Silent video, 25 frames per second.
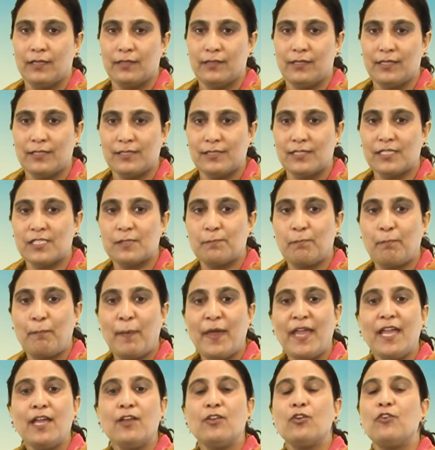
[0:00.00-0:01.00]
this
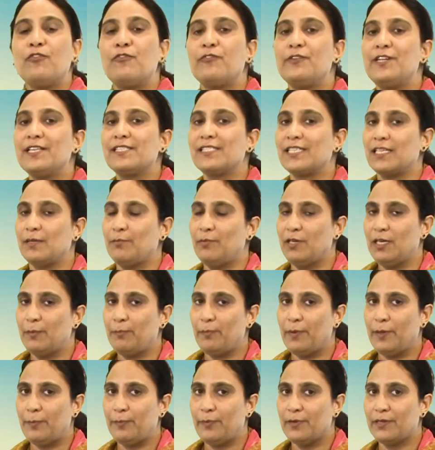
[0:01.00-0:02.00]
pain of disabled
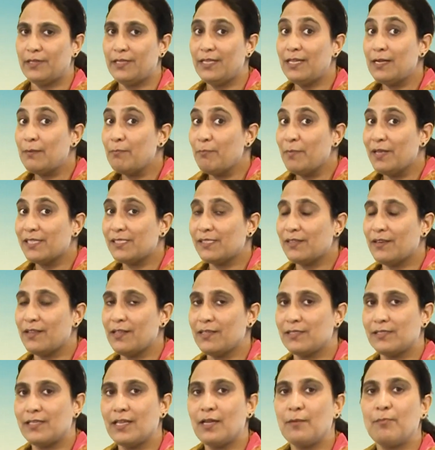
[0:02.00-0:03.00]
people, their
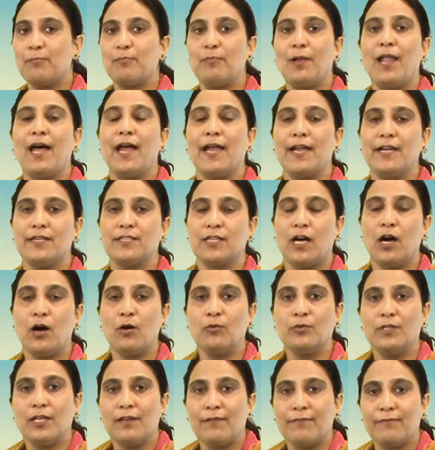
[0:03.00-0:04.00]
miseries, their plight,
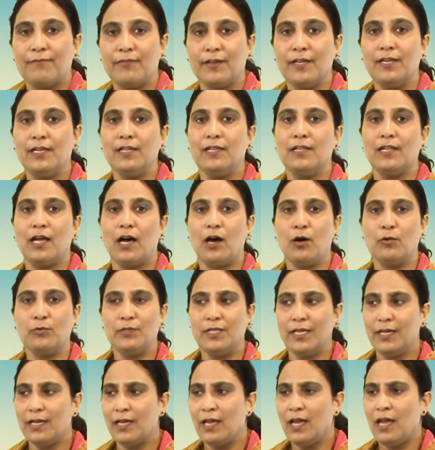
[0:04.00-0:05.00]
how they feel, how
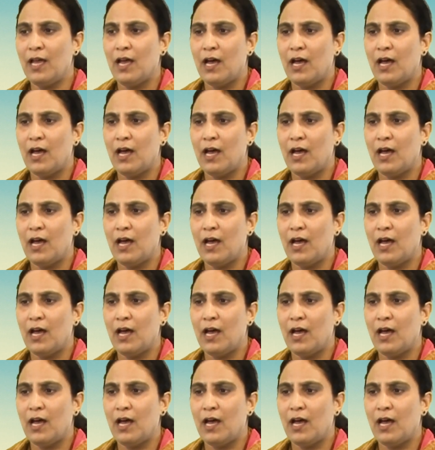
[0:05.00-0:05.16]
they